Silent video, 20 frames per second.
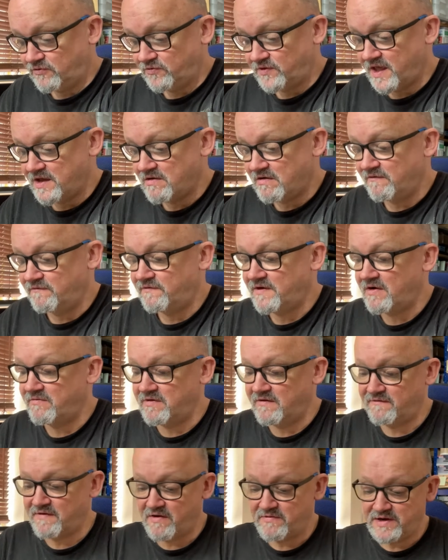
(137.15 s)
They are
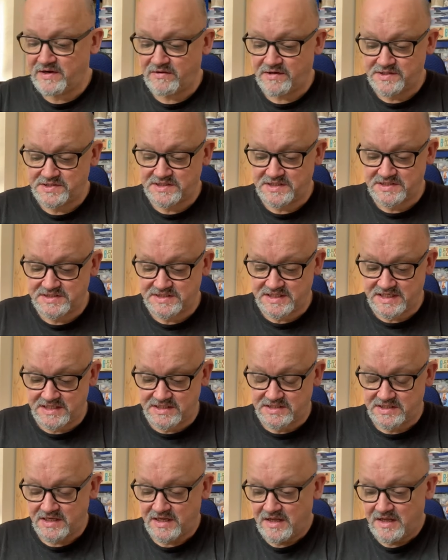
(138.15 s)
very, very nice indeed.